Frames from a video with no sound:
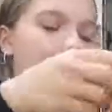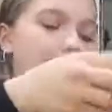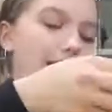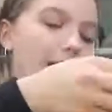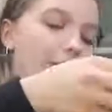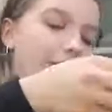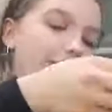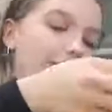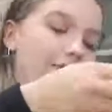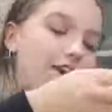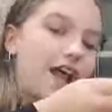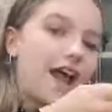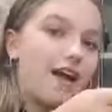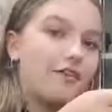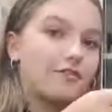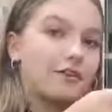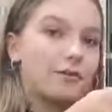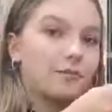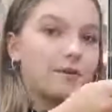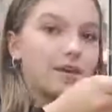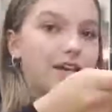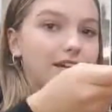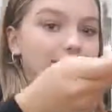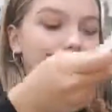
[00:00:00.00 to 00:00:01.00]
kept
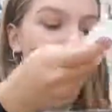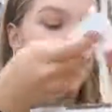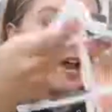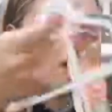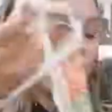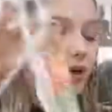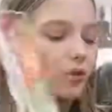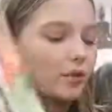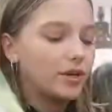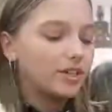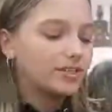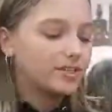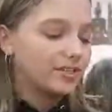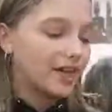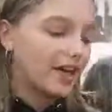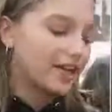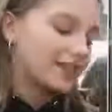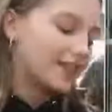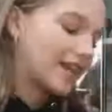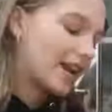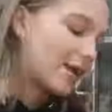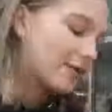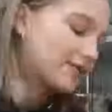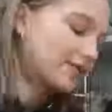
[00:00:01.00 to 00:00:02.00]
forever because I always
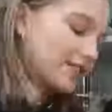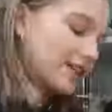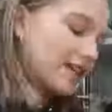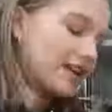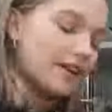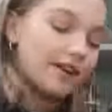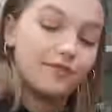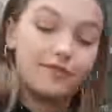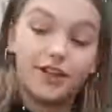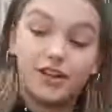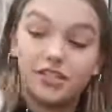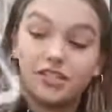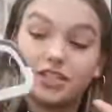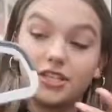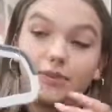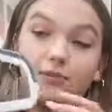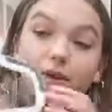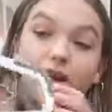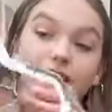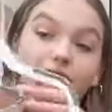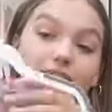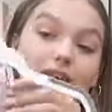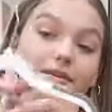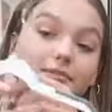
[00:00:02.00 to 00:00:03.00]
thought that I was going to eventually
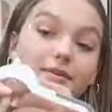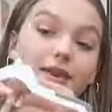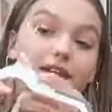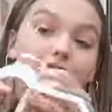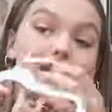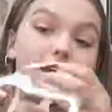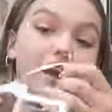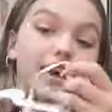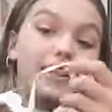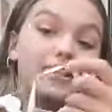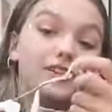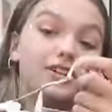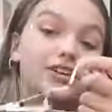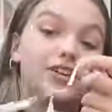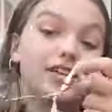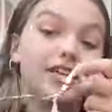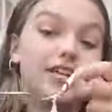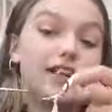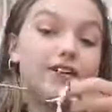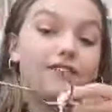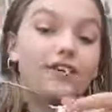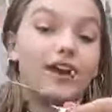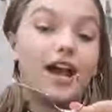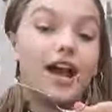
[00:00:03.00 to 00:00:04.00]
wear them and I literally
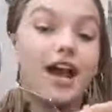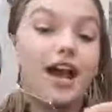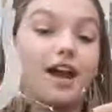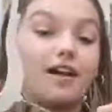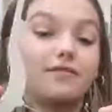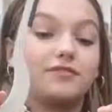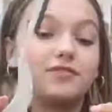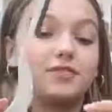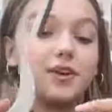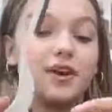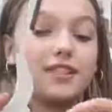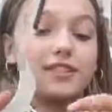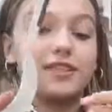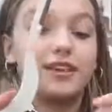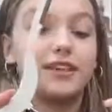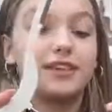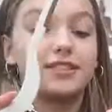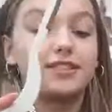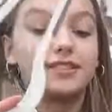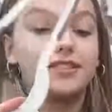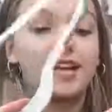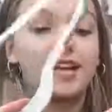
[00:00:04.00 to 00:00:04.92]
never have, so I think it's